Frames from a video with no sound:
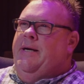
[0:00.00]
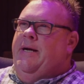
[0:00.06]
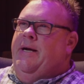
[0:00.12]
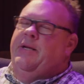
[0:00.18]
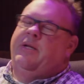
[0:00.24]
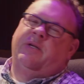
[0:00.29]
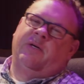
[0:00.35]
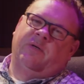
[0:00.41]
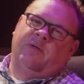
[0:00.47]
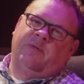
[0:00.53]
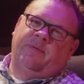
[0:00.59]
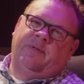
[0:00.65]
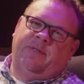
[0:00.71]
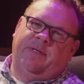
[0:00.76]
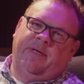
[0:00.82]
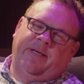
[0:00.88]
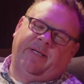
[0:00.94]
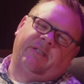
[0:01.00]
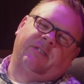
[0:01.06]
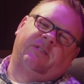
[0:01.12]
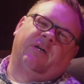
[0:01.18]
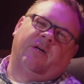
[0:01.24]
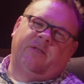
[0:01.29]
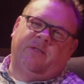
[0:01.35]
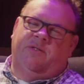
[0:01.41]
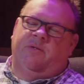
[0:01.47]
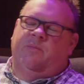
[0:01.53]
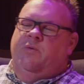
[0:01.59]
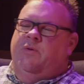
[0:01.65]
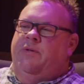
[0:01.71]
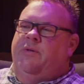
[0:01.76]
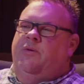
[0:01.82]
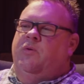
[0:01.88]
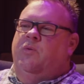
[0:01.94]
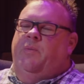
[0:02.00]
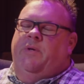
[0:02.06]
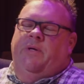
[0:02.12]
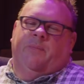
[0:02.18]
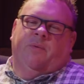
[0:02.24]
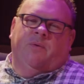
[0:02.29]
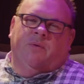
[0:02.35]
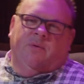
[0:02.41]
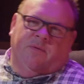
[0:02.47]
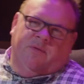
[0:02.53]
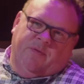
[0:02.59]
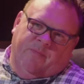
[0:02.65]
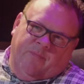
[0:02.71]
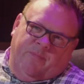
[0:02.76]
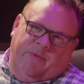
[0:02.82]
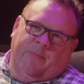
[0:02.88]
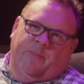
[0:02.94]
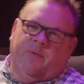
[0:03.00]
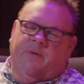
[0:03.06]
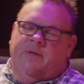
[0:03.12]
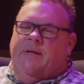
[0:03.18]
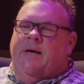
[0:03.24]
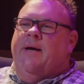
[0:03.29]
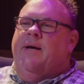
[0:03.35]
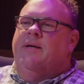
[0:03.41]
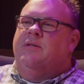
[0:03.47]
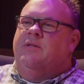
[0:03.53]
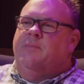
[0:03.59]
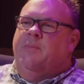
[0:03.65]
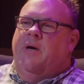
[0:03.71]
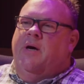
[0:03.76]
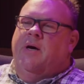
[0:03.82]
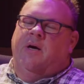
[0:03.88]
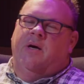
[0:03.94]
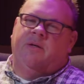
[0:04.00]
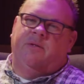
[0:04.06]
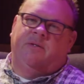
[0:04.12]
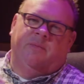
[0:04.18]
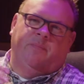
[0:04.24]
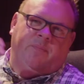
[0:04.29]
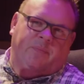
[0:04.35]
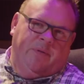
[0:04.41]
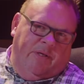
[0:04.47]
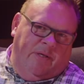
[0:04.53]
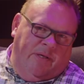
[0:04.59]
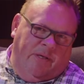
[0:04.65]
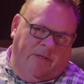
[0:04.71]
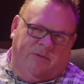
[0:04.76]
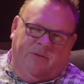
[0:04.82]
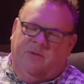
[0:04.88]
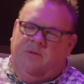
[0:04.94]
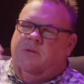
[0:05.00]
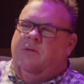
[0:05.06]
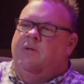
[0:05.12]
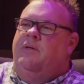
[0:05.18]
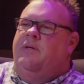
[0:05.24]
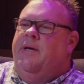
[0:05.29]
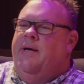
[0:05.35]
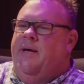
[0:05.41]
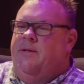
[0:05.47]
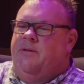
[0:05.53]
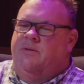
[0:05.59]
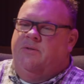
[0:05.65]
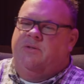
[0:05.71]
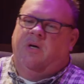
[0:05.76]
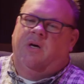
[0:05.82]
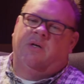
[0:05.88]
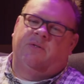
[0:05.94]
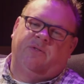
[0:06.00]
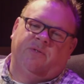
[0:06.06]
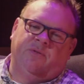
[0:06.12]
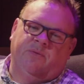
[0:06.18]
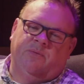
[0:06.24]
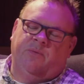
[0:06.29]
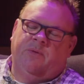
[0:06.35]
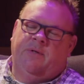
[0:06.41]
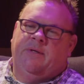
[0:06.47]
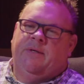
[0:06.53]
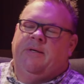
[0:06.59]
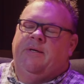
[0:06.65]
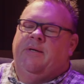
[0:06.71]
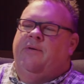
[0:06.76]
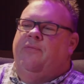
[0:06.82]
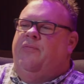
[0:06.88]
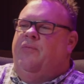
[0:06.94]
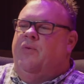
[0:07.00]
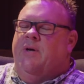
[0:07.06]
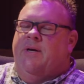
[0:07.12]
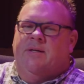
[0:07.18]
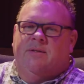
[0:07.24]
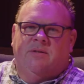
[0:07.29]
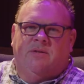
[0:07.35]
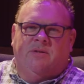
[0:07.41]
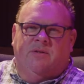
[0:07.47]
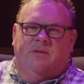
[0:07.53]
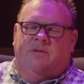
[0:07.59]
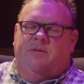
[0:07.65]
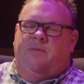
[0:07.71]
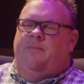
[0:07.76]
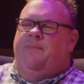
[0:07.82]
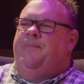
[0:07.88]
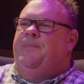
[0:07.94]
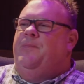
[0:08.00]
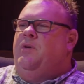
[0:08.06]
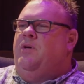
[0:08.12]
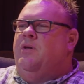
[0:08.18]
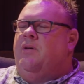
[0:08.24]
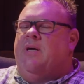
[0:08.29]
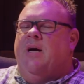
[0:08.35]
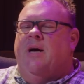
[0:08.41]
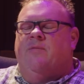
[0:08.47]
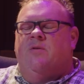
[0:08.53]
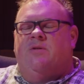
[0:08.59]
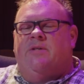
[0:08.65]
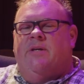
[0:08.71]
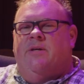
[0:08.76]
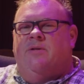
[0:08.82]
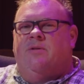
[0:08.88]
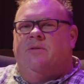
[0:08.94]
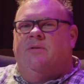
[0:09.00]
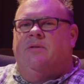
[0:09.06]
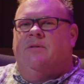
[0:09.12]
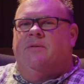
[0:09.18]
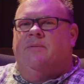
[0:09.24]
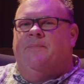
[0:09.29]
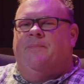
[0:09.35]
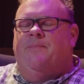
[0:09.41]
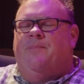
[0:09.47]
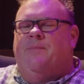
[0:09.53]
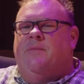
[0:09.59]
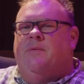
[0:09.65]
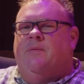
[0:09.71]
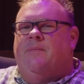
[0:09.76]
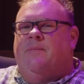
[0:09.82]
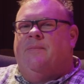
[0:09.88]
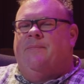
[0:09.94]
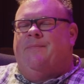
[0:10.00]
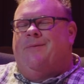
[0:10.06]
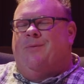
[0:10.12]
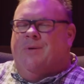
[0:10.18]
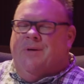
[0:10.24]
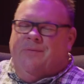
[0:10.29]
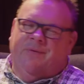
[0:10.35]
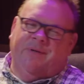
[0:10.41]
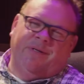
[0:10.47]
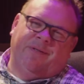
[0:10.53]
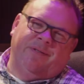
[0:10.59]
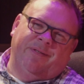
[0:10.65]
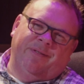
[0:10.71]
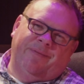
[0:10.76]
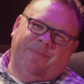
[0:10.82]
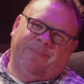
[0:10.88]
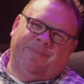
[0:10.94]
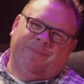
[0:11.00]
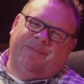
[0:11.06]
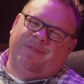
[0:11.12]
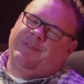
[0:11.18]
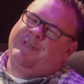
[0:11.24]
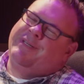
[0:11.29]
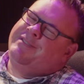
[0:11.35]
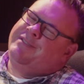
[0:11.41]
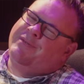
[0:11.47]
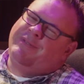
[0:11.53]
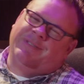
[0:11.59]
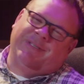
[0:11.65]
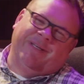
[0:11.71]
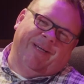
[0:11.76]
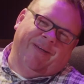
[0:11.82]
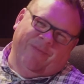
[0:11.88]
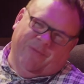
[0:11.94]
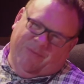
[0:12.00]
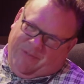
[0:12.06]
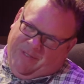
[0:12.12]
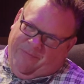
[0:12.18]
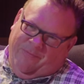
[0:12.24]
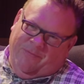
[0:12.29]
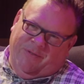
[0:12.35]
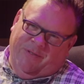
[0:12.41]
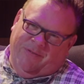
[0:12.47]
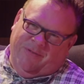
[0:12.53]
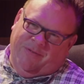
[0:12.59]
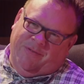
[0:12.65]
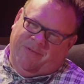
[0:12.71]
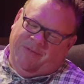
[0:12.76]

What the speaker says: And you know, I get to talk to some really cool people and some people that I aspire to be, to look at, to talk to, friends, just good conversations. And quite frankly, you guys don't get to have those conversations.